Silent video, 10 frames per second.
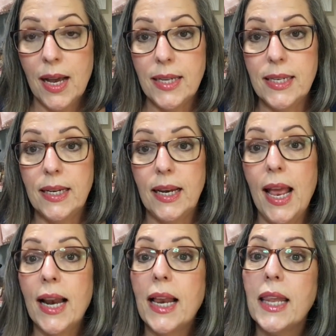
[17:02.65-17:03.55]
I didn't.
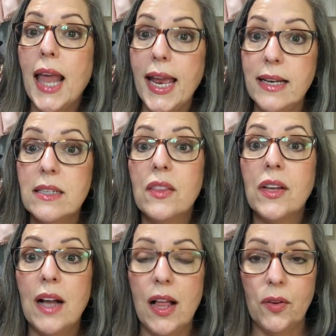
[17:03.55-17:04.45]
And I liked
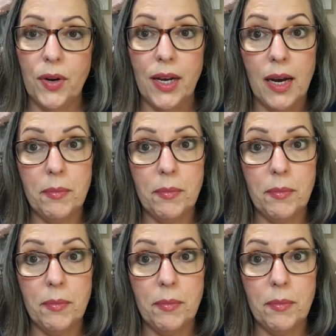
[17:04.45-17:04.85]
the coloring and